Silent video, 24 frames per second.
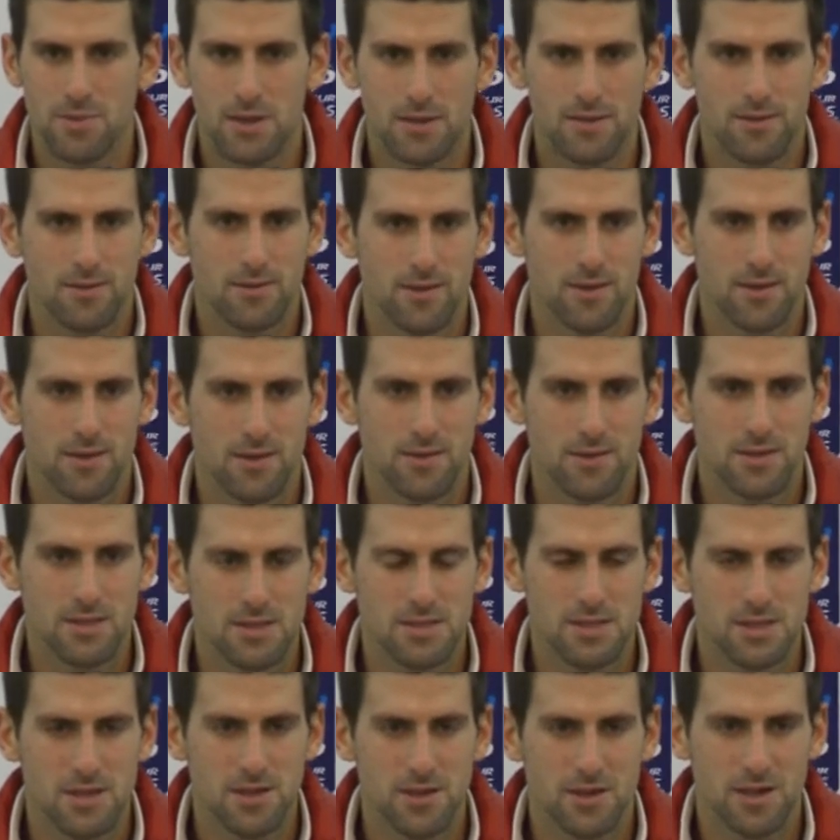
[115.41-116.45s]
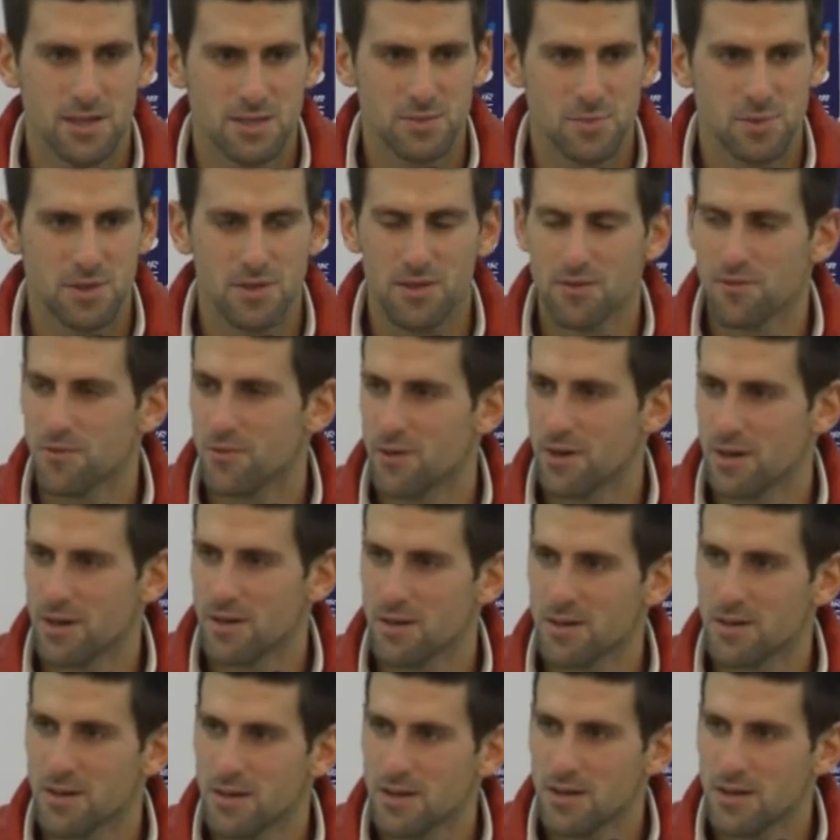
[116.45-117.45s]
But this year has been different.